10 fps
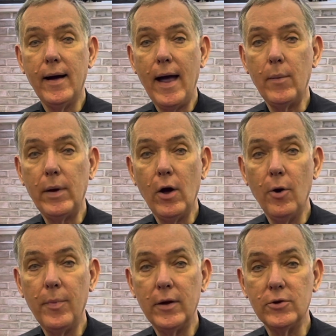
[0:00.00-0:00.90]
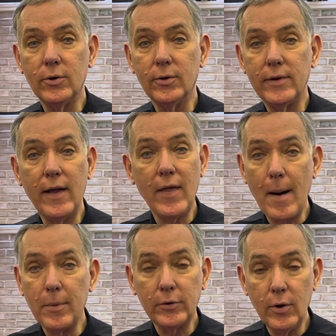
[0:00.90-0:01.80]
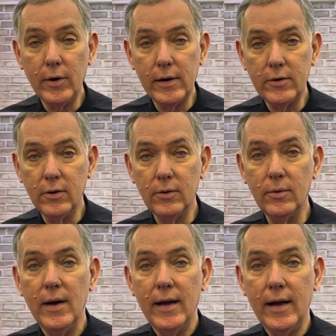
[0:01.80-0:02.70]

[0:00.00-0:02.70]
and we hope that you'll take the opportunity to